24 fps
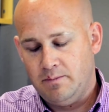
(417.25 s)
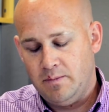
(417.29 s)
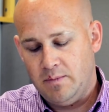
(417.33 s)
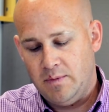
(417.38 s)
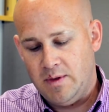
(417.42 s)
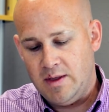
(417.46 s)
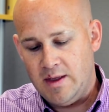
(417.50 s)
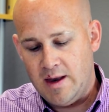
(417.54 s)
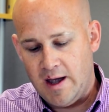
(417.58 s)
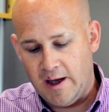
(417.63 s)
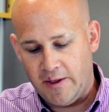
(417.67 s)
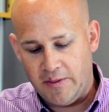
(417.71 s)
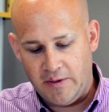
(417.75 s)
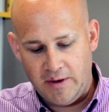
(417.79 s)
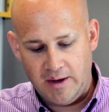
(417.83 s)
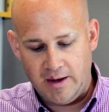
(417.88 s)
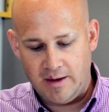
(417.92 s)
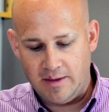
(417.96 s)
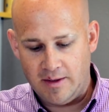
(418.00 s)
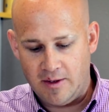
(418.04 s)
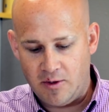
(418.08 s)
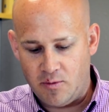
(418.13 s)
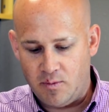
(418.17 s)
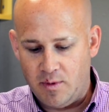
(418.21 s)
Nothing
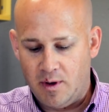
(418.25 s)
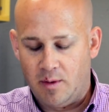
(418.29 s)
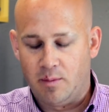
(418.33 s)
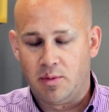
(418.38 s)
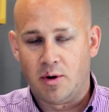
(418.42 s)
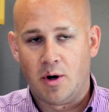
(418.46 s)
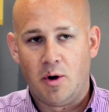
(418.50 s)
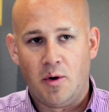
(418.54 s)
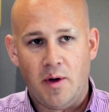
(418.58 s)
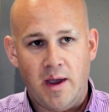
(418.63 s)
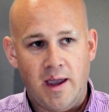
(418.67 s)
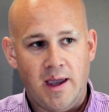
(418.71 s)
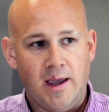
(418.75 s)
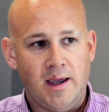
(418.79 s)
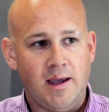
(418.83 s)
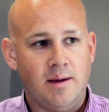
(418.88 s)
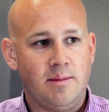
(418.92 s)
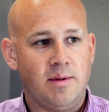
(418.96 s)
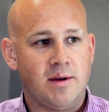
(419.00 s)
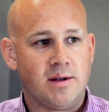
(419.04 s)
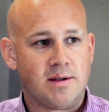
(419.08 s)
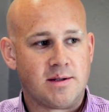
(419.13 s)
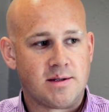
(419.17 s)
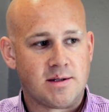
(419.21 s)
in this bill
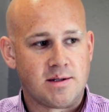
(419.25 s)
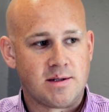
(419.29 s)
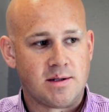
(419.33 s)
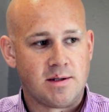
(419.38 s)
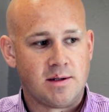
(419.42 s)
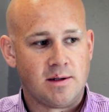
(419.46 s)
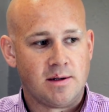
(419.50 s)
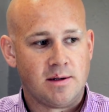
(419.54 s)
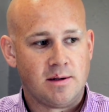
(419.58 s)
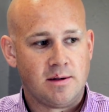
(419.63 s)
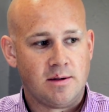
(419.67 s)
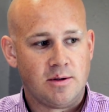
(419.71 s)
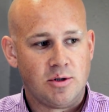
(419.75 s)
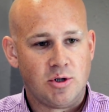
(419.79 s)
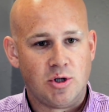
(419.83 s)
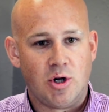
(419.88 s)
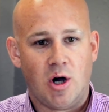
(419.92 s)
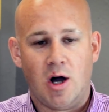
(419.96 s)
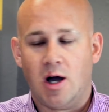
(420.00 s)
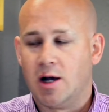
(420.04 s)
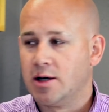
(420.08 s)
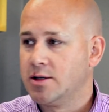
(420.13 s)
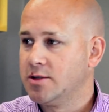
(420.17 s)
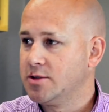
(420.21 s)
prohibits
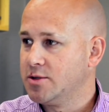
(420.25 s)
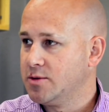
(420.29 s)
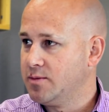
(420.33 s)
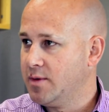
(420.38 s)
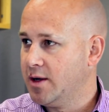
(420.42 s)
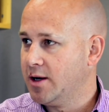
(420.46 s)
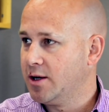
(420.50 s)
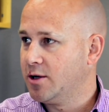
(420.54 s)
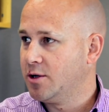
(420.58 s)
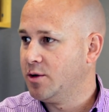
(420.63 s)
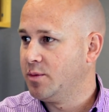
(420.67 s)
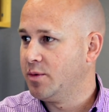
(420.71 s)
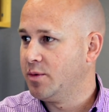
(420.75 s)
doctors and medical